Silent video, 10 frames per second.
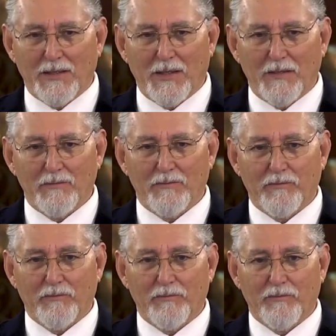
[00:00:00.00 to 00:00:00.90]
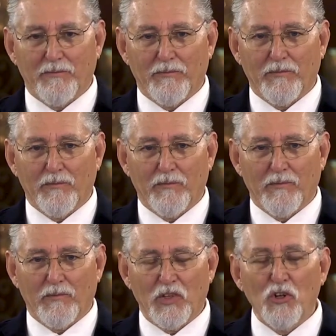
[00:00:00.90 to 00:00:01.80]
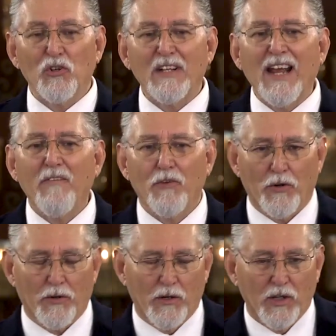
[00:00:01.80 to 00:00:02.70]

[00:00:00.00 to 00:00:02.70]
that. You're never